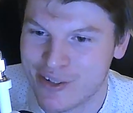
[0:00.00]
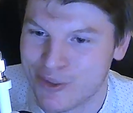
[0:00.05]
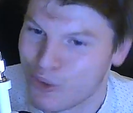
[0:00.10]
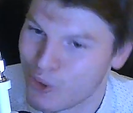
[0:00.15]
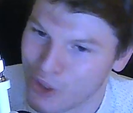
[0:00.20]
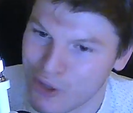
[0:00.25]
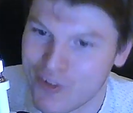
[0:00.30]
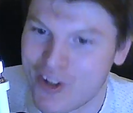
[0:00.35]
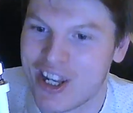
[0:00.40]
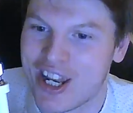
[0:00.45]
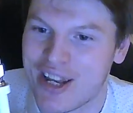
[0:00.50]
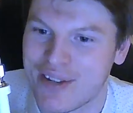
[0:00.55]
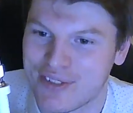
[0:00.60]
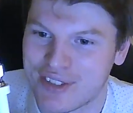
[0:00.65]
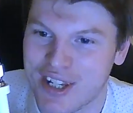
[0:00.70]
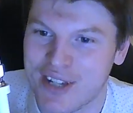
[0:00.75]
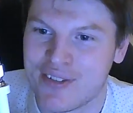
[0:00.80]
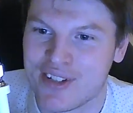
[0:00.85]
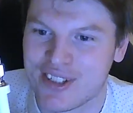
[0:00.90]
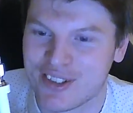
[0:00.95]
all of our life
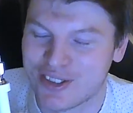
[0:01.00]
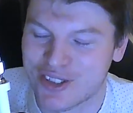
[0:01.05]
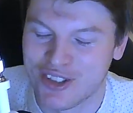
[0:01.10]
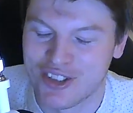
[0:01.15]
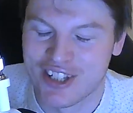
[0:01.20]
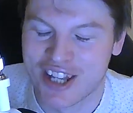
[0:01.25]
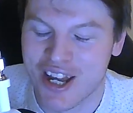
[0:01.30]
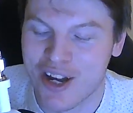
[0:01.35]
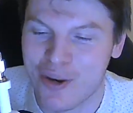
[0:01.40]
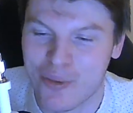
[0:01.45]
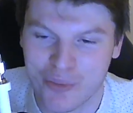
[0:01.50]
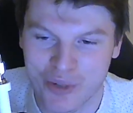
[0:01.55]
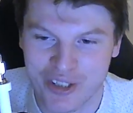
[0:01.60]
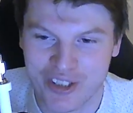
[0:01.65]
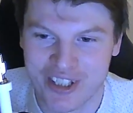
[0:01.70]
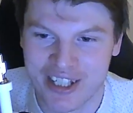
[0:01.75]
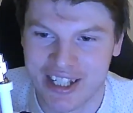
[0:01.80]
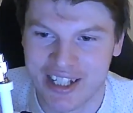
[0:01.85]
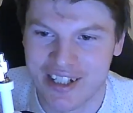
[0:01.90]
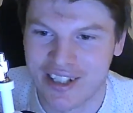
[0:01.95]
savings just yet on
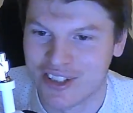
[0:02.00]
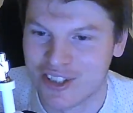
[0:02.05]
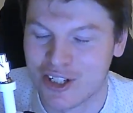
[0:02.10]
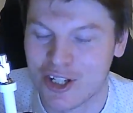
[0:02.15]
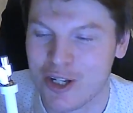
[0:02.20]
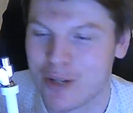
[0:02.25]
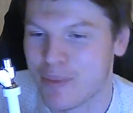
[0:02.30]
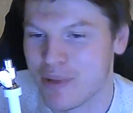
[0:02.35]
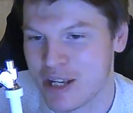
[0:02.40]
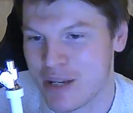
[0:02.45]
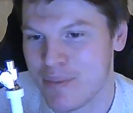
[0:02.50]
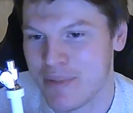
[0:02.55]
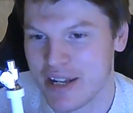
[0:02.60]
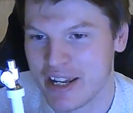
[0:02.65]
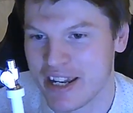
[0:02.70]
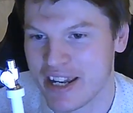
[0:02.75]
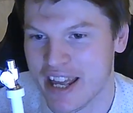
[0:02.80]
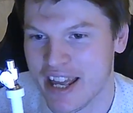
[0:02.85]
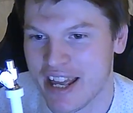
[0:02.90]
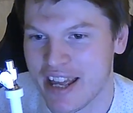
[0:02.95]
whiskey because you're going to be a
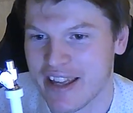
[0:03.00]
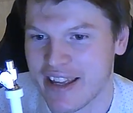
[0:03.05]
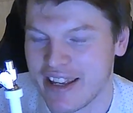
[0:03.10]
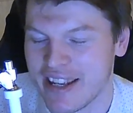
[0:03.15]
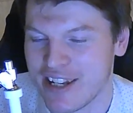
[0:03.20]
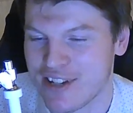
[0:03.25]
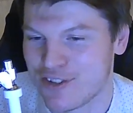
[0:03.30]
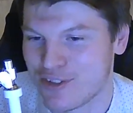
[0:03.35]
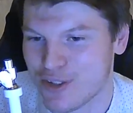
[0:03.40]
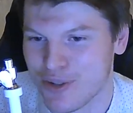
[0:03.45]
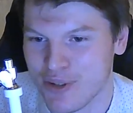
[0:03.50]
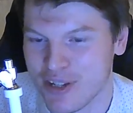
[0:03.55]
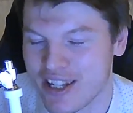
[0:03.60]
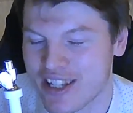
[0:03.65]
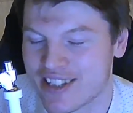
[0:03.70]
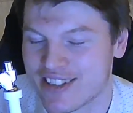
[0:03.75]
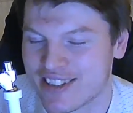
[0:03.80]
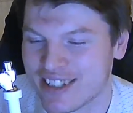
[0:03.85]
millionaire in 2 years.